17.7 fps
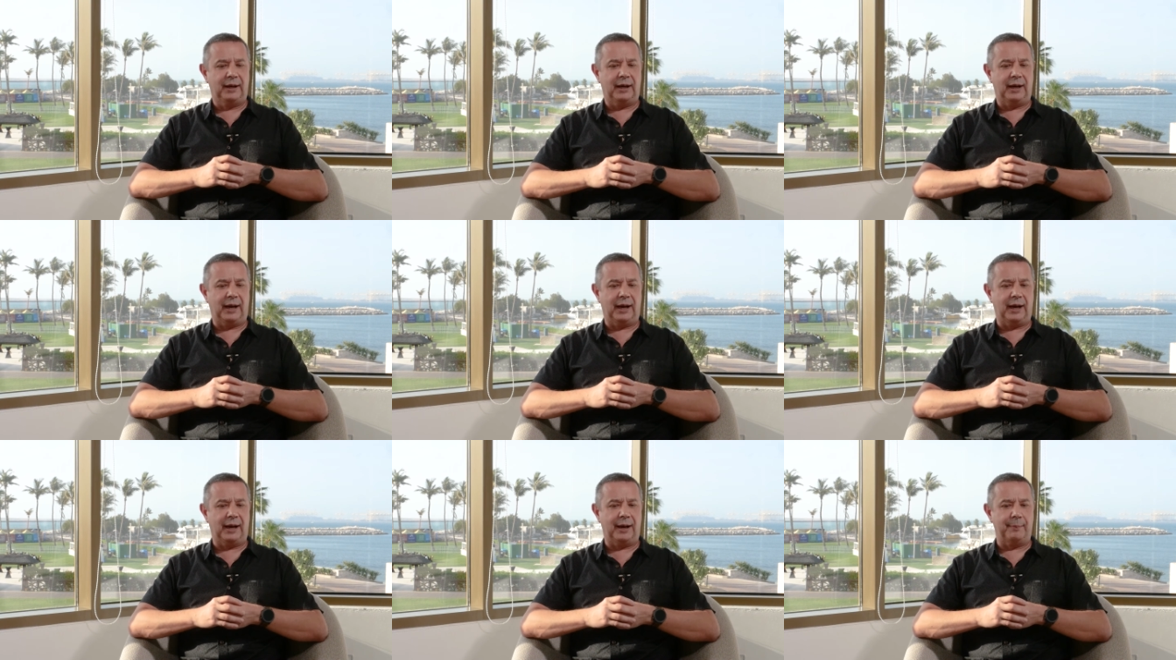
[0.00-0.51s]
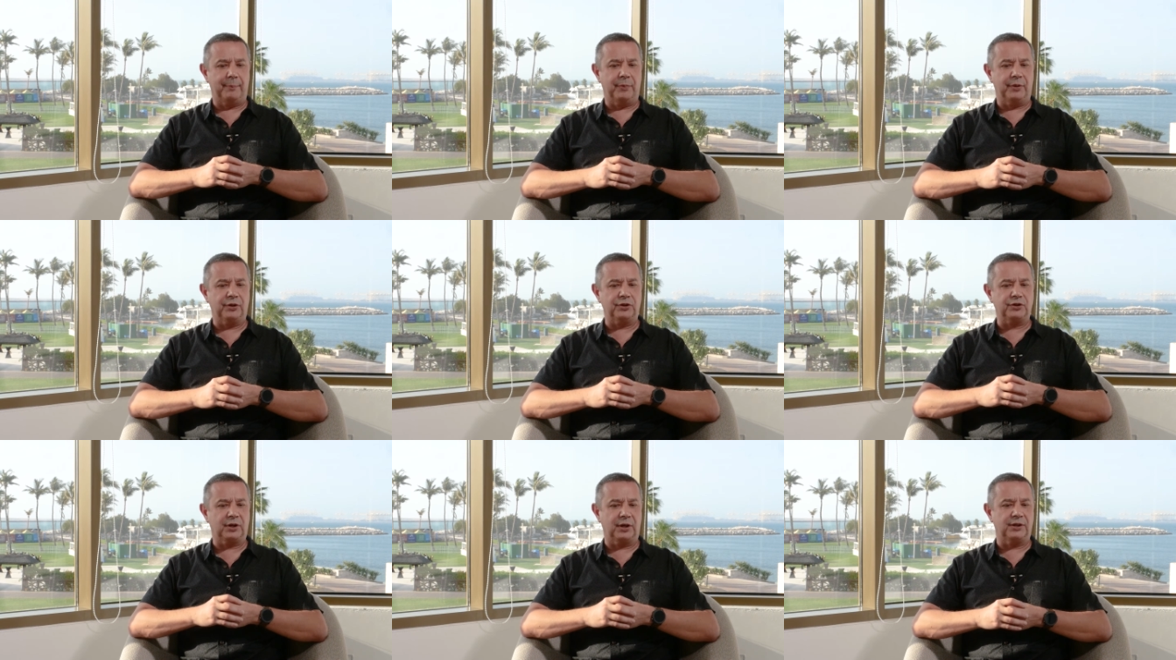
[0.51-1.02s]

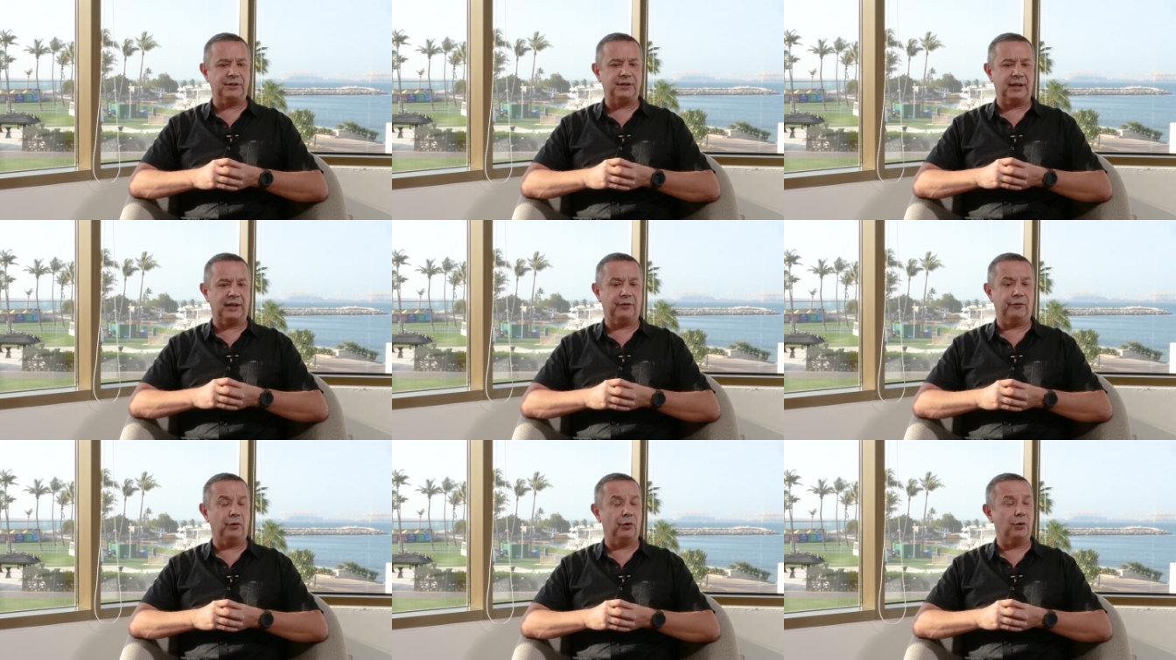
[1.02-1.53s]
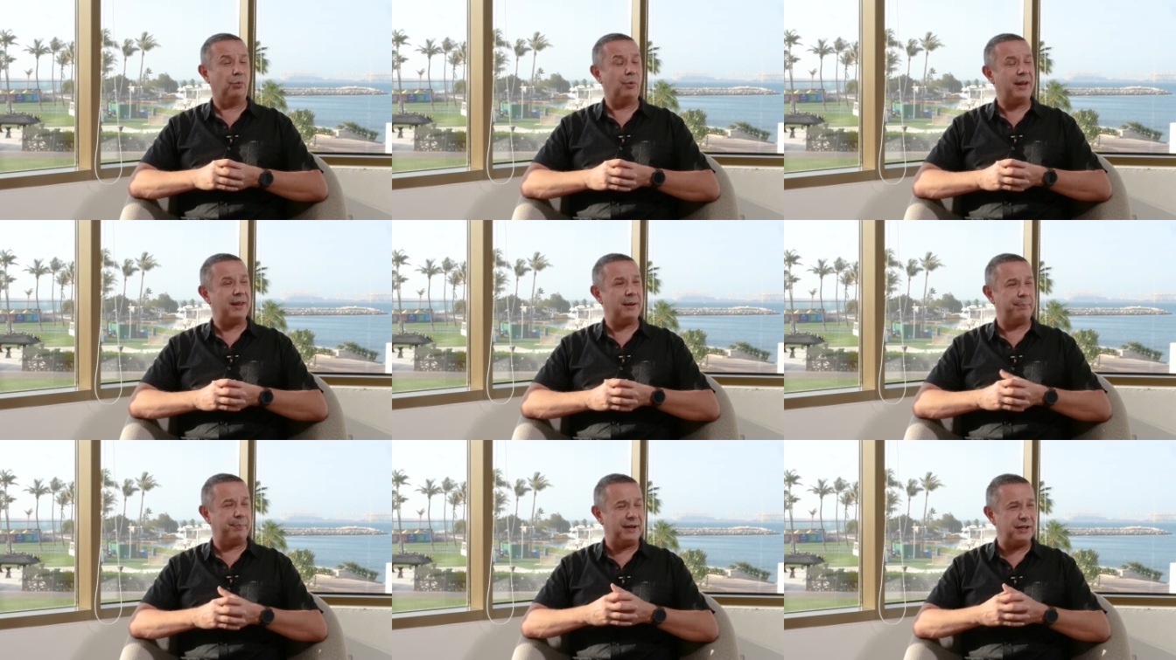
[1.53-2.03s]
that's going to take us forward, where are
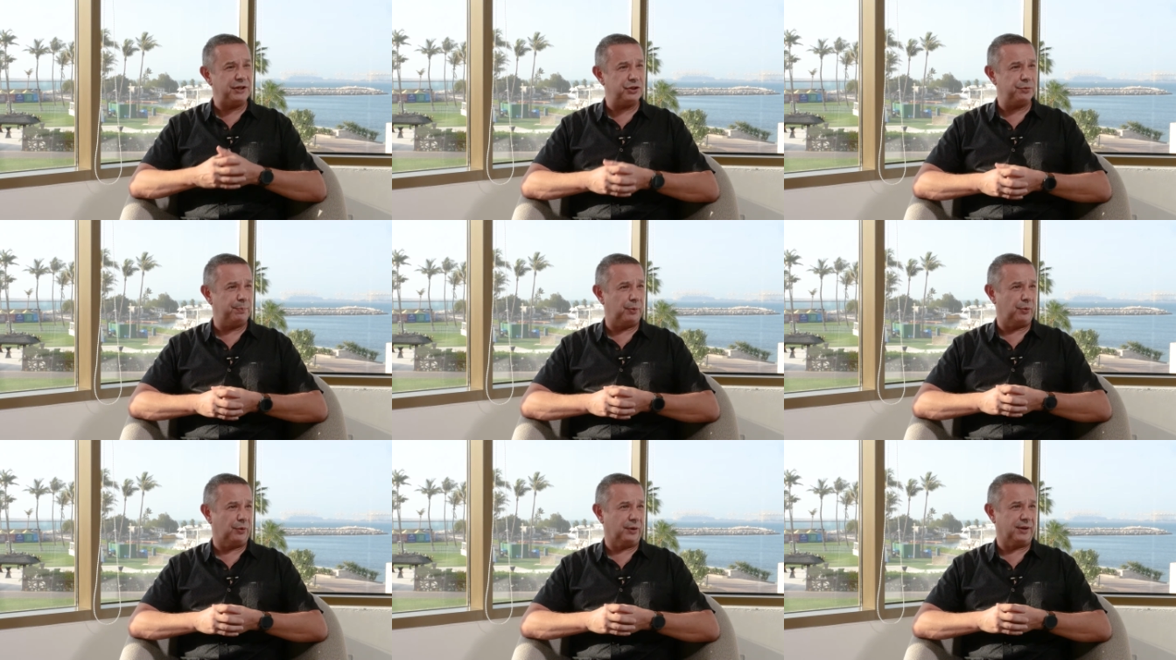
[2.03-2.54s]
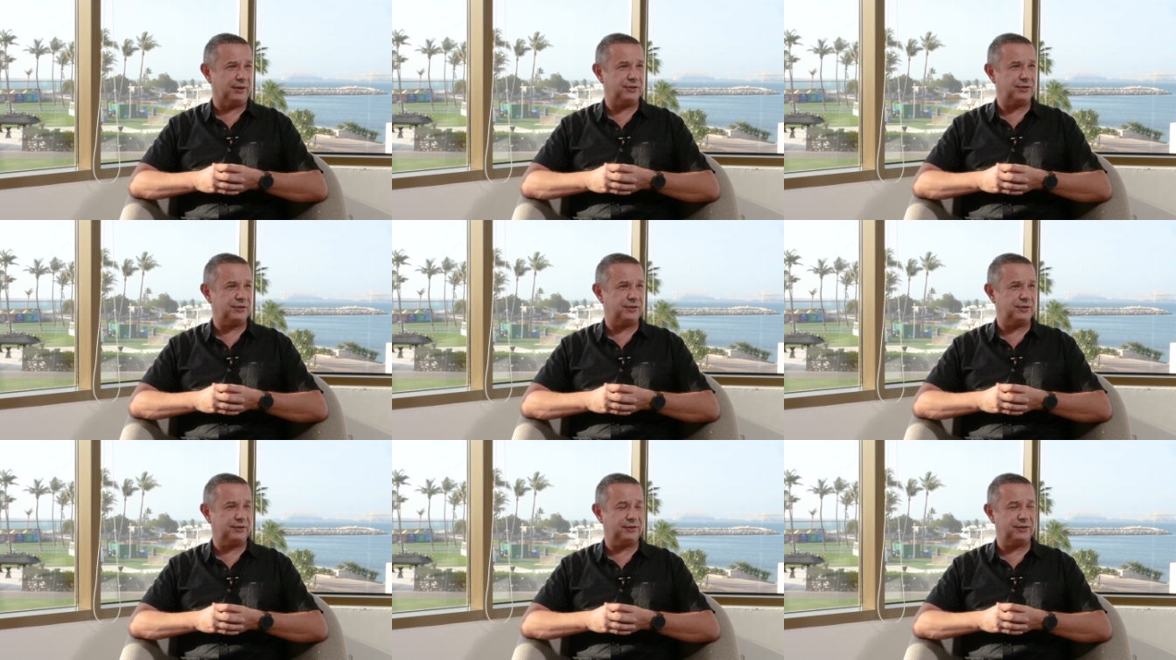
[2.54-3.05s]
the pinch
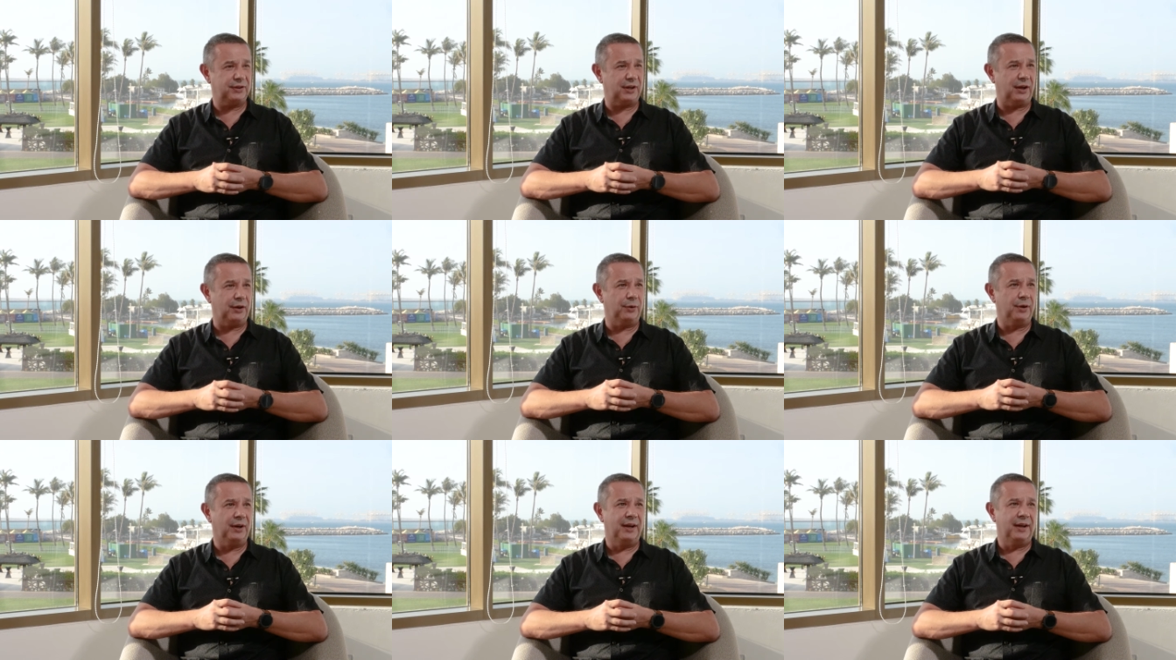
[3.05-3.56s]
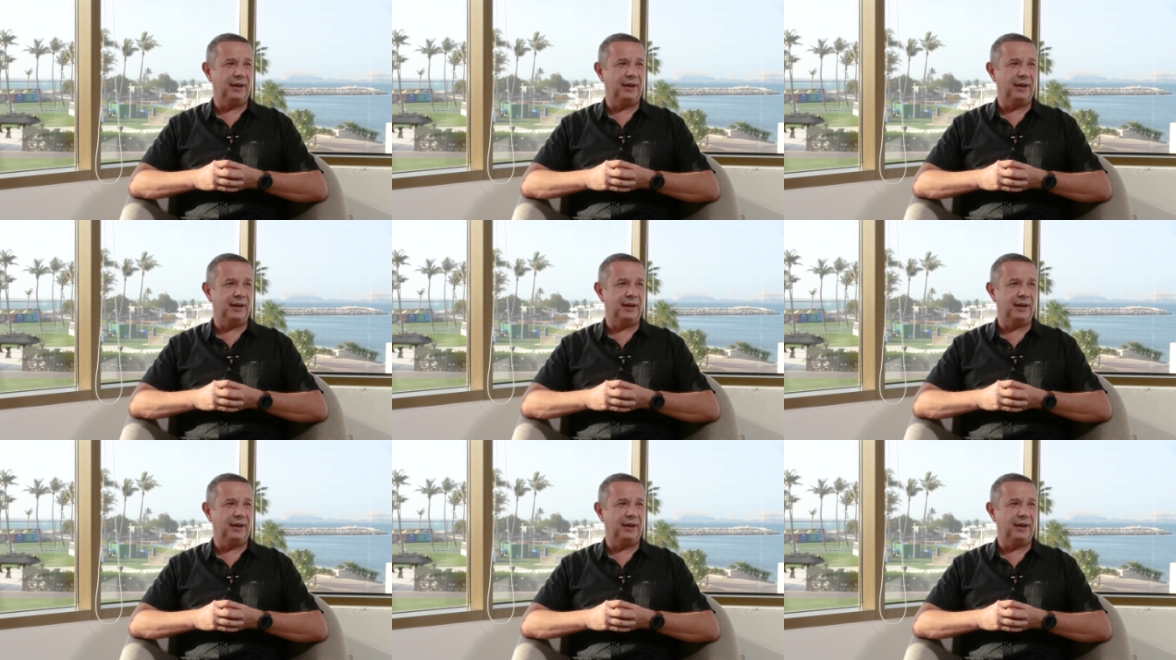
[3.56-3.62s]
points. So,